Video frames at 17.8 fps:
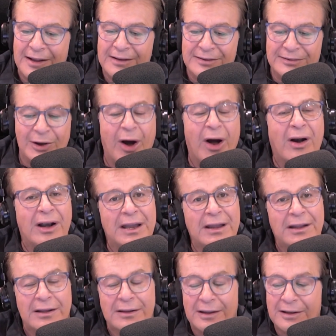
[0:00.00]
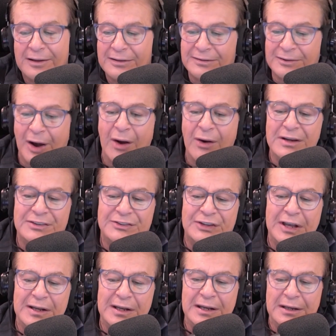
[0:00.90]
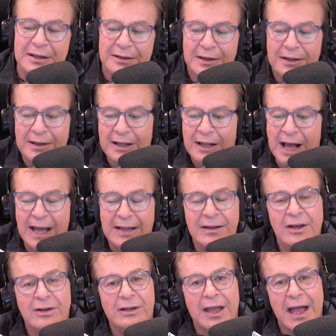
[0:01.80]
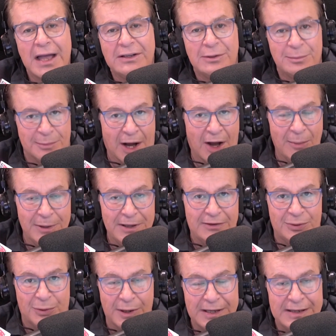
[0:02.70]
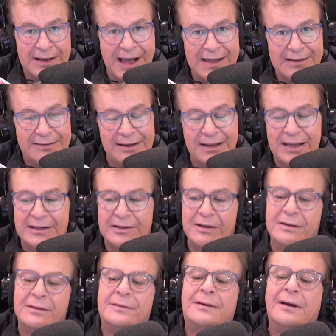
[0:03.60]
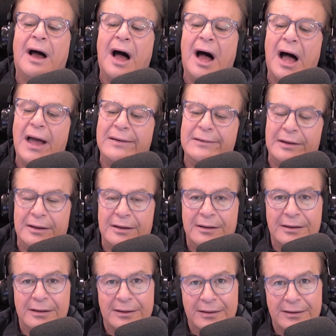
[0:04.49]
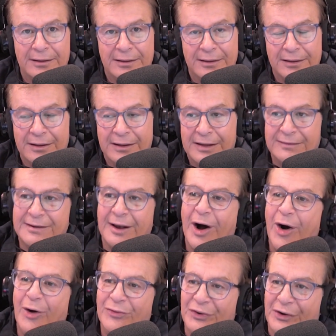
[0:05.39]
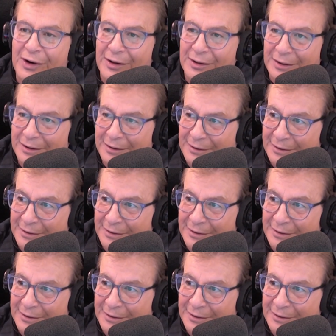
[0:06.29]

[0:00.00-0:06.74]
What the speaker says: Sorry, City. I know you had your moment in 2019. You're done. It's over.